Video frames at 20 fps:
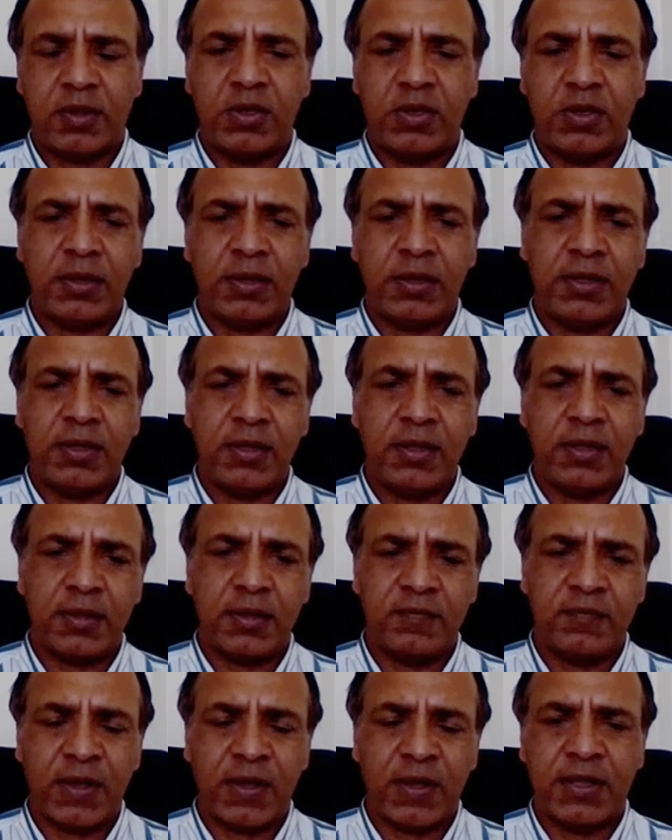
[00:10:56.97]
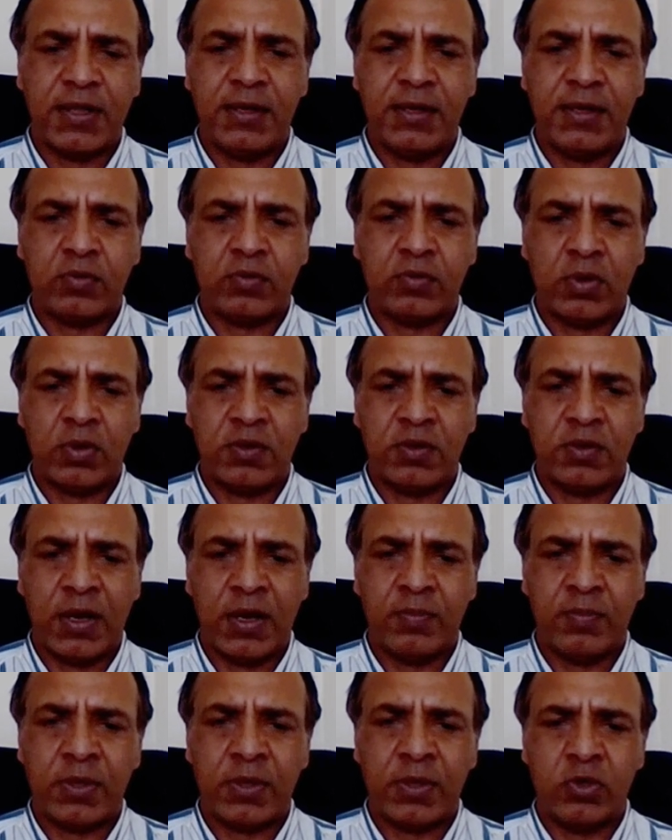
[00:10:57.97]
So that is the vaccine that was
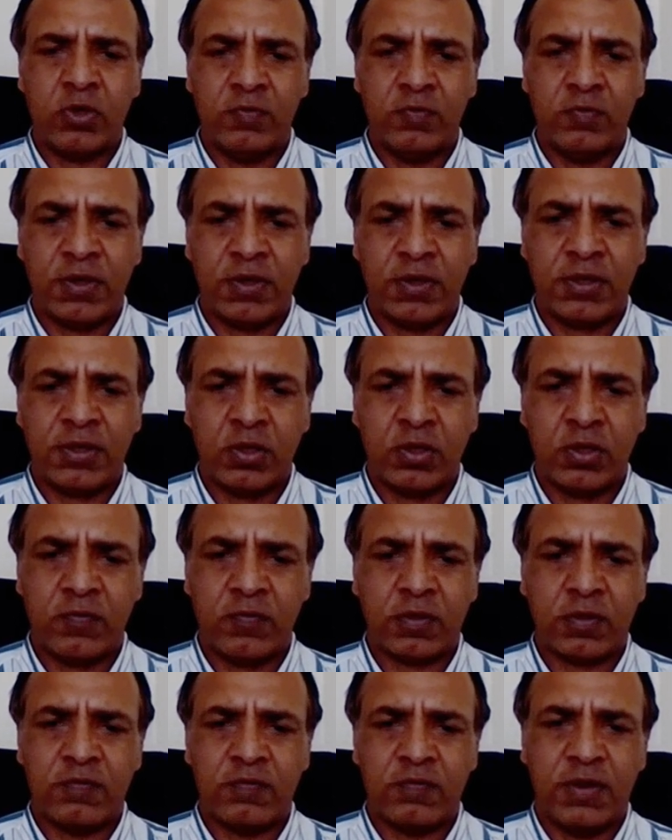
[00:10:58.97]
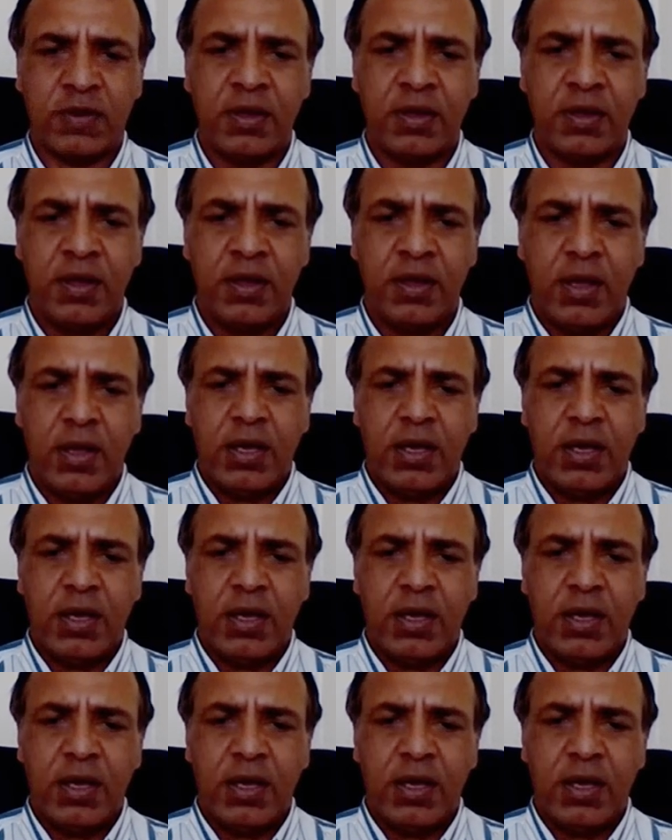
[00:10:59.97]
developed at the University of Oxford.